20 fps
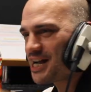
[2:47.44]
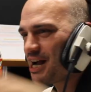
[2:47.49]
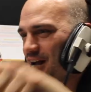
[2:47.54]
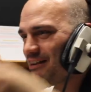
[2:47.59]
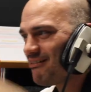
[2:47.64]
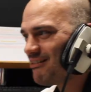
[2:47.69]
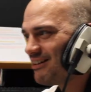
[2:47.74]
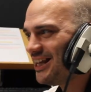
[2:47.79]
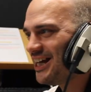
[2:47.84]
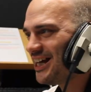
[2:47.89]
they're
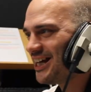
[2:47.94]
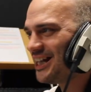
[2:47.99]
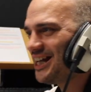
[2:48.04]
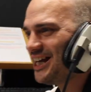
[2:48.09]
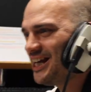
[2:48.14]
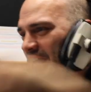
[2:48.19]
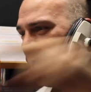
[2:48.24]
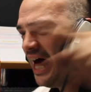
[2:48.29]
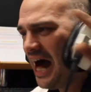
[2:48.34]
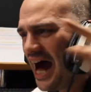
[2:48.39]
here
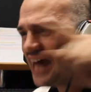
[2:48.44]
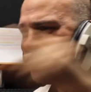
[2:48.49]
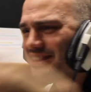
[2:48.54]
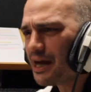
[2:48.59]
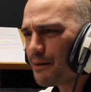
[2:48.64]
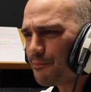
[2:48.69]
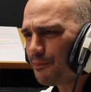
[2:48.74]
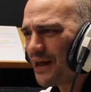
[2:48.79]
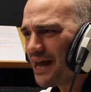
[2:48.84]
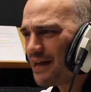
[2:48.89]
illegally, and
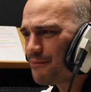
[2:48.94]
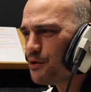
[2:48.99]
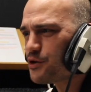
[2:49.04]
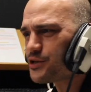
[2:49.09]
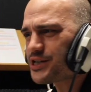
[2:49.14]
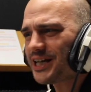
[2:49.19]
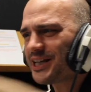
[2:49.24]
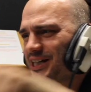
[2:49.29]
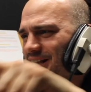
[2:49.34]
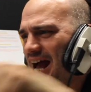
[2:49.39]
they're playing
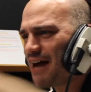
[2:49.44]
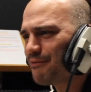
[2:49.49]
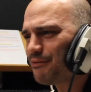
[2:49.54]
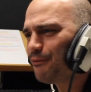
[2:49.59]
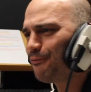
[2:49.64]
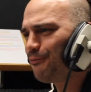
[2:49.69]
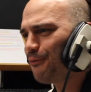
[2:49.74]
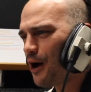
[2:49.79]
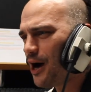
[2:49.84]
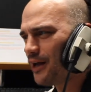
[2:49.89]
music and
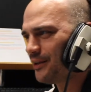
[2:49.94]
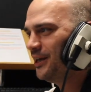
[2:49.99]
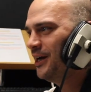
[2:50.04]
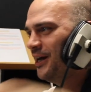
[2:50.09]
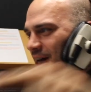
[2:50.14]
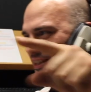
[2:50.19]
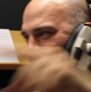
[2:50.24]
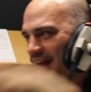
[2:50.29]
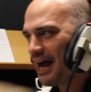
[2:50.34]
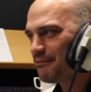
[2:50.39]
having fun.
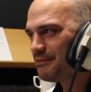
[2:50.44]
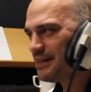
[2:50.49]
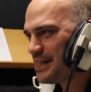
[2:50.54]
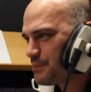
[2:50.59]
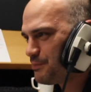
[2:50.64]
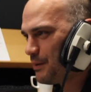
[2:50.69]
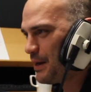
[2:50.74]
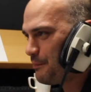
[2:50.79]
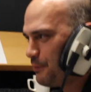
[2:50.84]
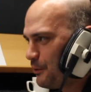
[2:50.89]
Damn
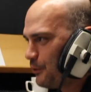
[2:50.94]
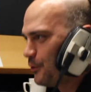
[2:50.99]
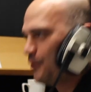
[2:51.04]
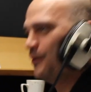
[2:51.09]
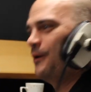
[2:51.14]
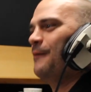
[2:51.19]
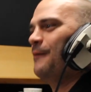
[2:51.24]
these people!